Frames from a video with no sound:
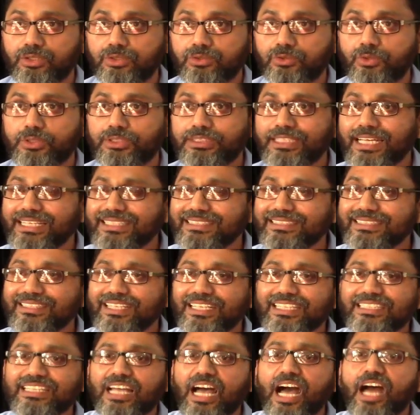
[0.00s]
So test
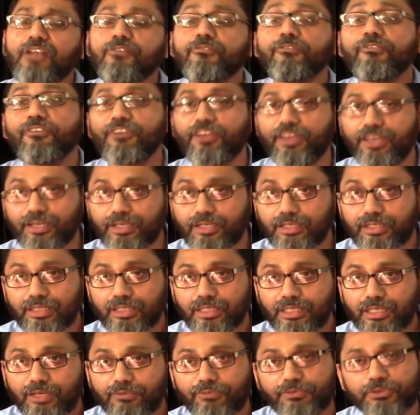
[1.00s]
is unfair
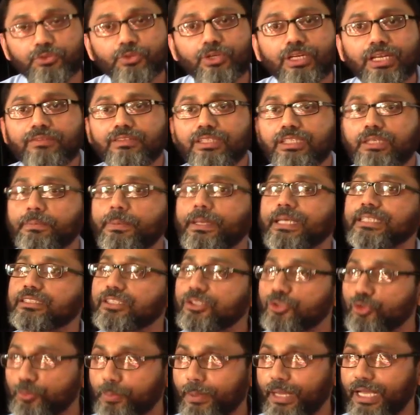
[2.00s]
if we do not have the
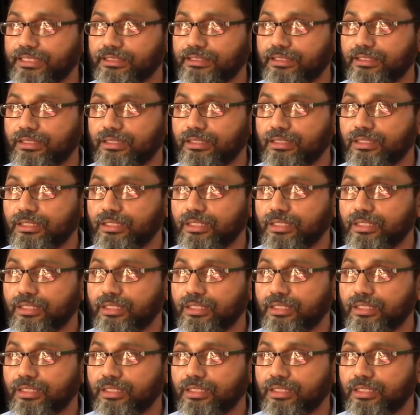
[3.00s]
capacity to pass it.